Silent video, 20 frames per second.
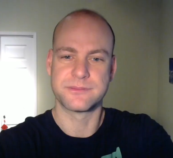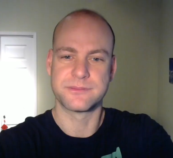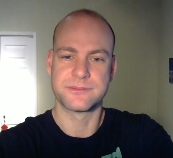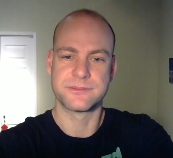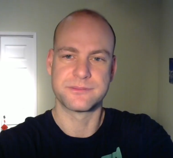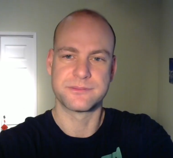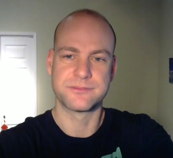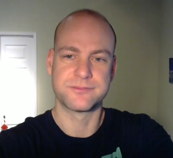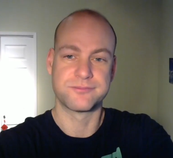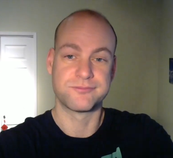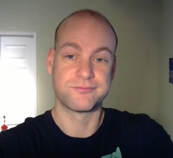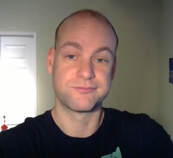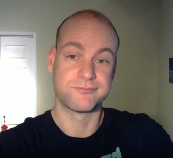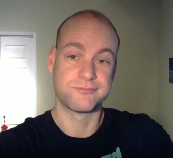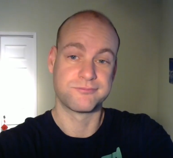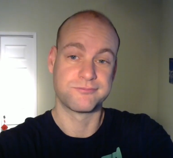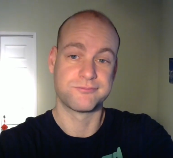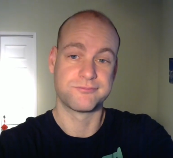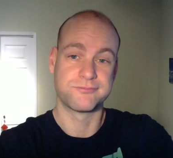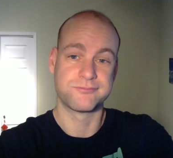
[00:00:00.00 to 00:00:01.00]

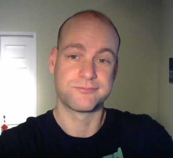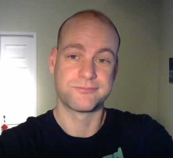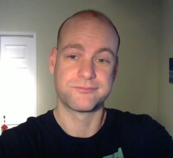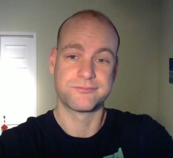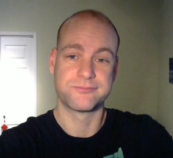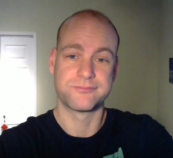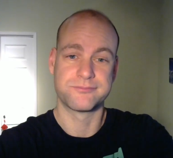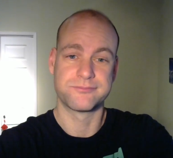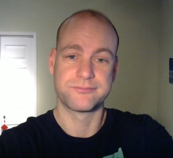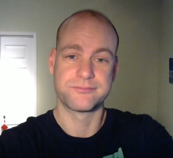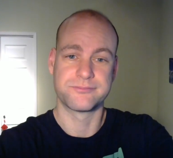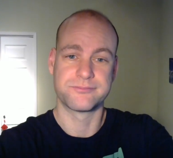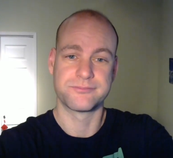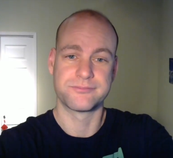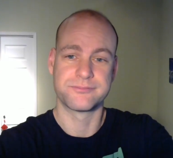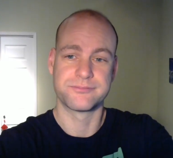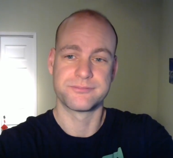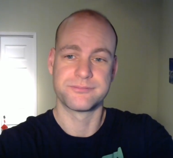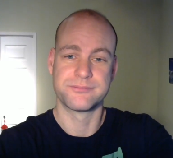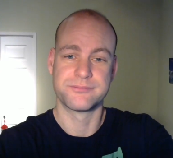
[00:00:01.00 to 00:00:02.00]

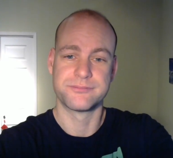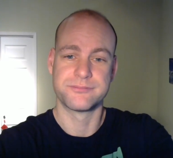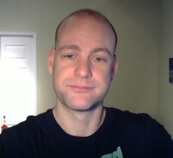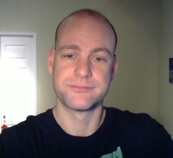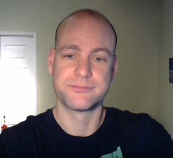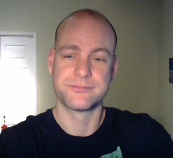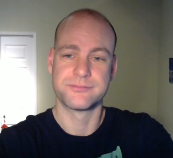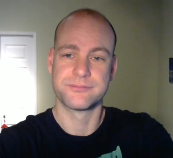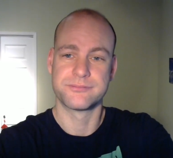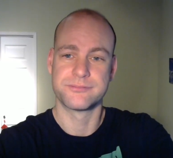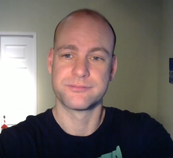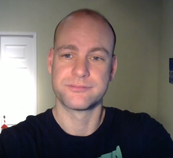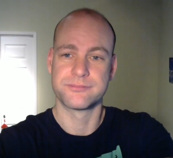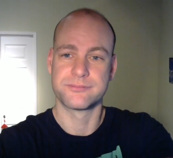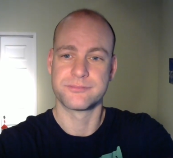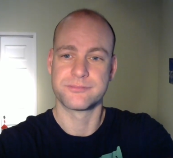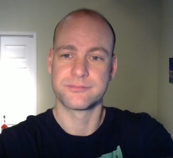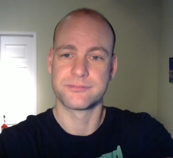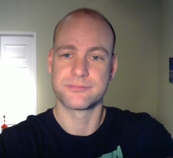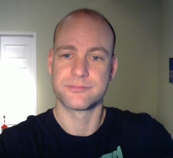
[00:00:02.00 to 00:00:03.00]

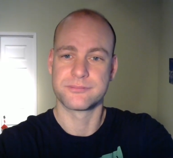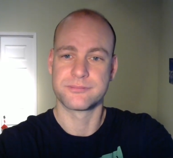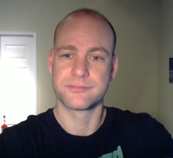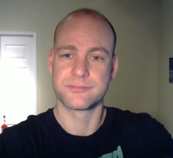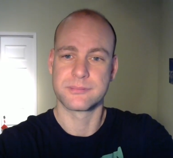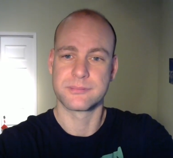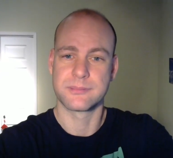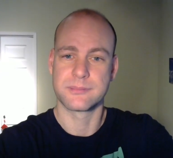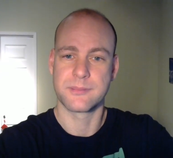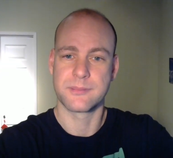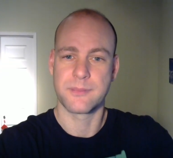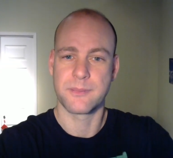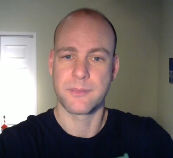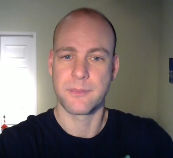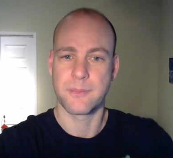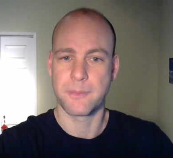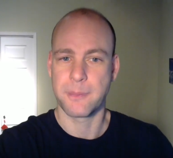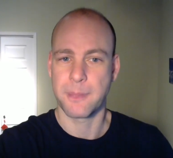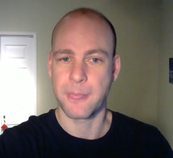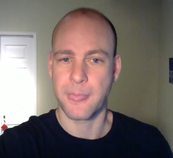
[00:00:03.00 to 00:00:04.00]
No one is speaking in this clip.